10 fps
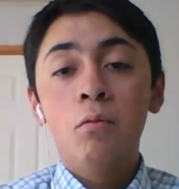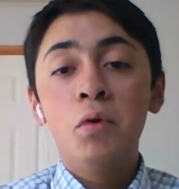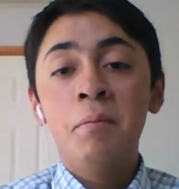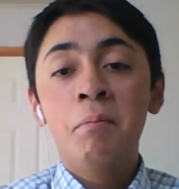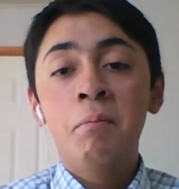
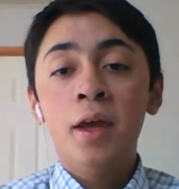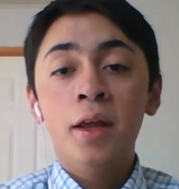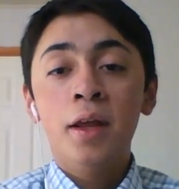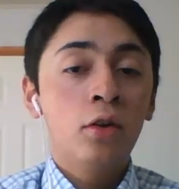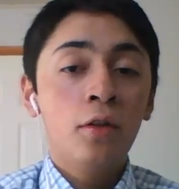we
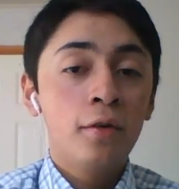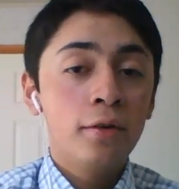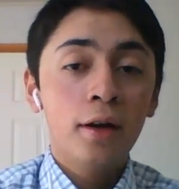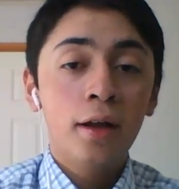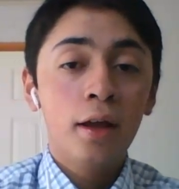met
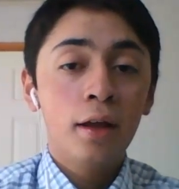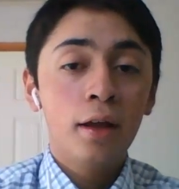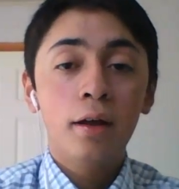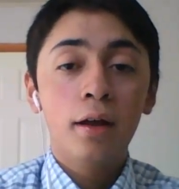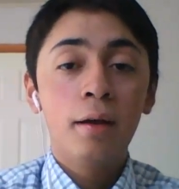another
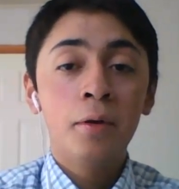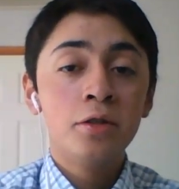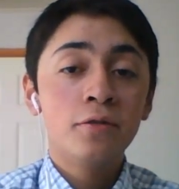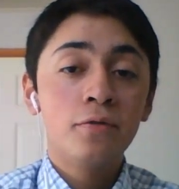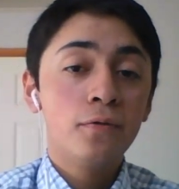a
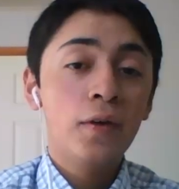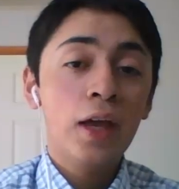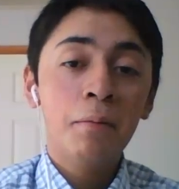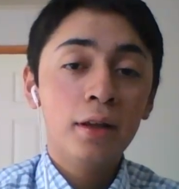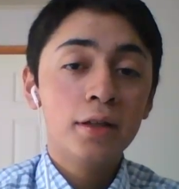bunch of
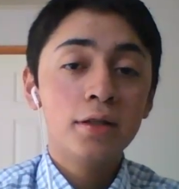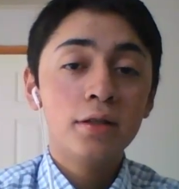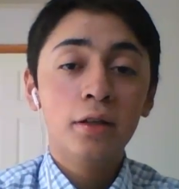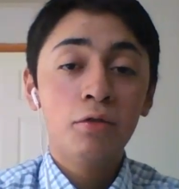families,